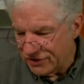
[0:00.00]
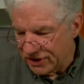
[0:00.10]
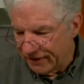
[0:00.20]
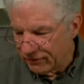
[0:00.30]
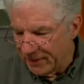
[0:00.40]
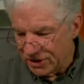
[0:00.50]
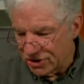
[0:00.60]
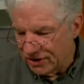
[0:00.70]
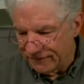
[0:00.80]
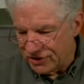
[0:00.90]
She never
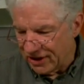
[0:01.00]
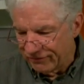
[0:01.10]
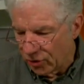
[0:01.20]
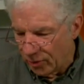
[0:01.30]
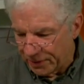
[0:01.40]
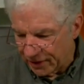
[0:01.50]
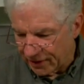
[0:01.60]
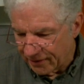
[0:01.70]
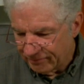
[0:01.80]
mentioned if she ever opened it.